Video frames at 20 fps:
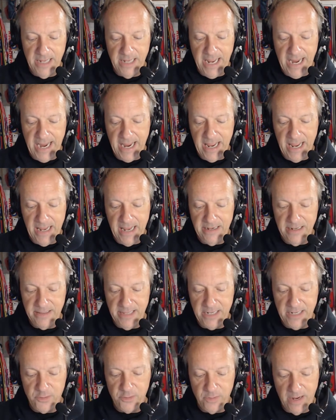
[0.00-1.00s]
and
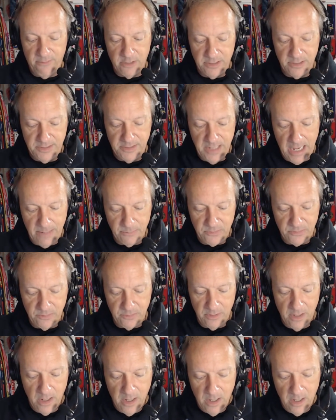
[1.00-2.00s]
they travel to Thompson.